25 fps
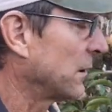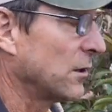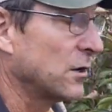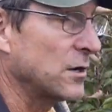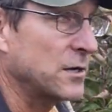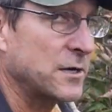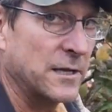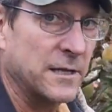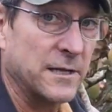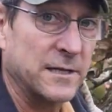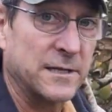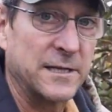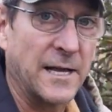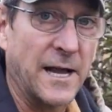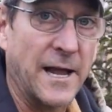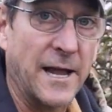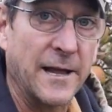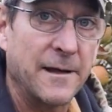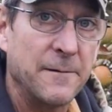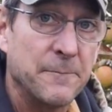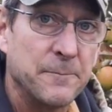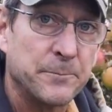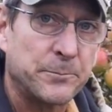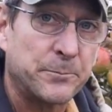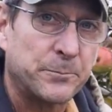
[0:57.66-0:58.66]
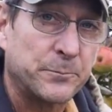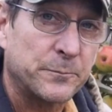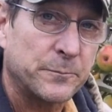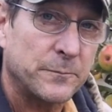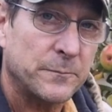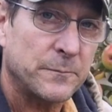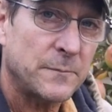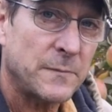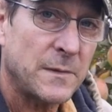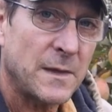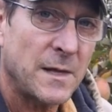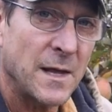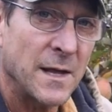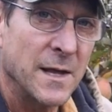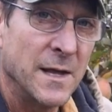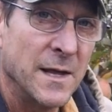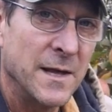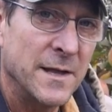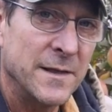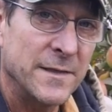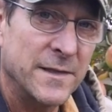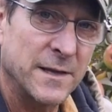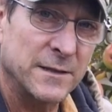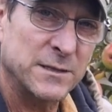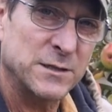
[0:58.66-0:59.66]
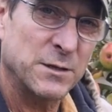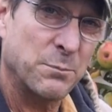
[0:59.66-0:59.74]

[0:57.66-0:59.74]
look of the thing. The